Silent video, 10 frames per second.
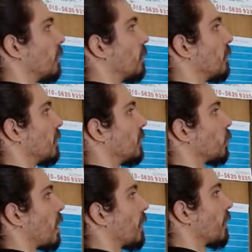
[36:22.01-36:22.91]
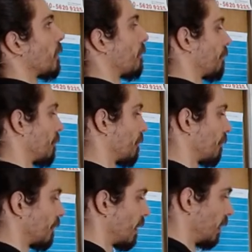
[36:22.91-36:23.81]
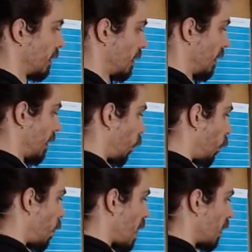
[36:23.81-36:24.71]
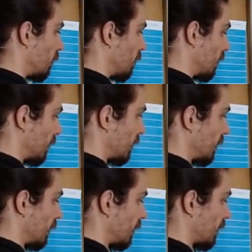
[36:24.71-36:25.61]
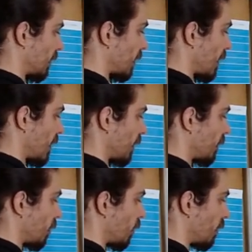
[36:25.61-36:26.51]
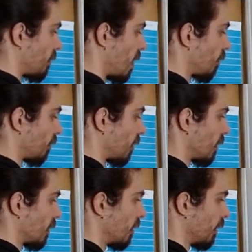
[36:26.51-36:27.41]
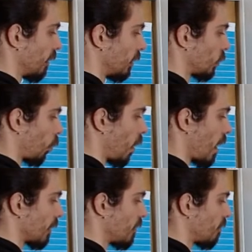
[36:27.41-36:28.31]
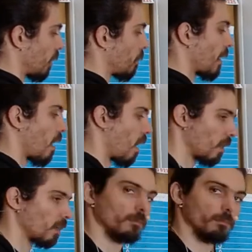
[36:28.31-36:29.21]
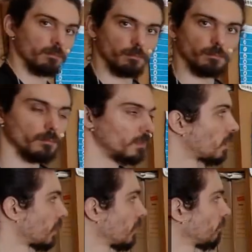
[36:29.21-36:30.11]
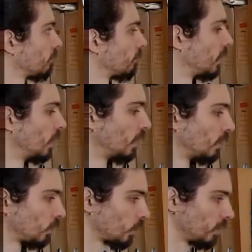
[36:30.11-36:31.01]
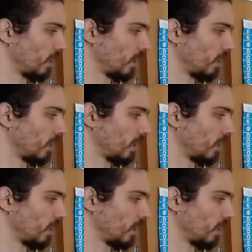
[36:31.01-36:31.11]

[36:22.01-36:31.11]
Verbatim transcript: this is y, while sine of alpha is y divided by r. Okay? So in the